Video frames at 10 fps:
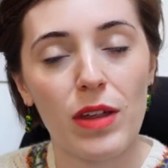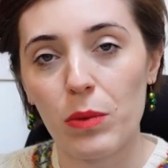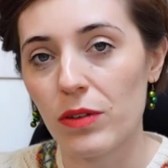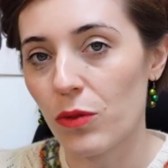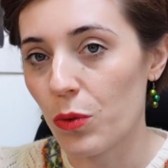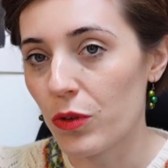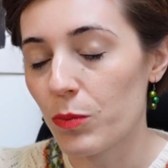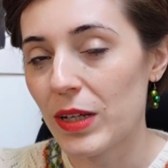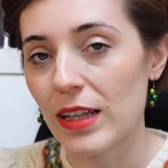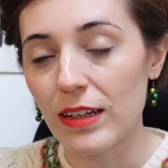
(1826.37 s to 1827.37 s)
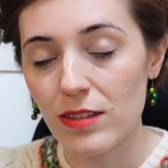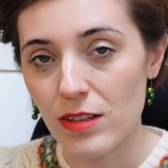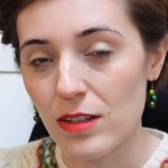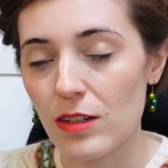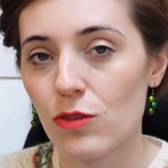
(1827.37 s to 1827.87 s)
there will of course be links to
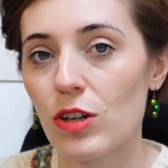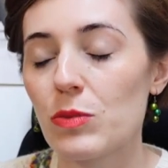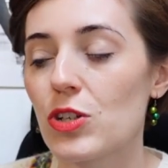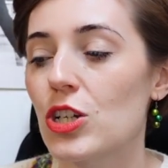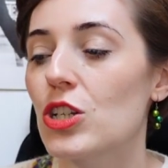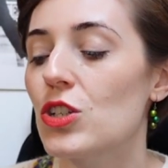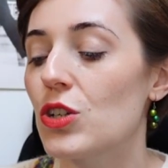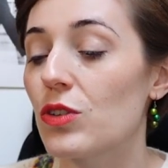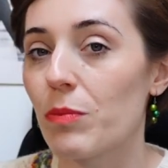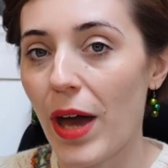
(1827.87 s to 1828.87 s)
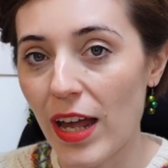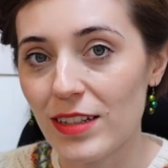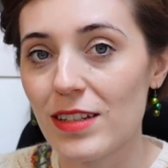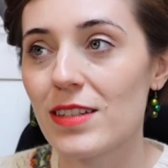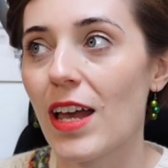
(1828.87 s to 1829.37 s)
the description, to the
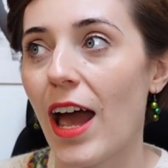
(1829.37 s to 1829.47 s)
patterns,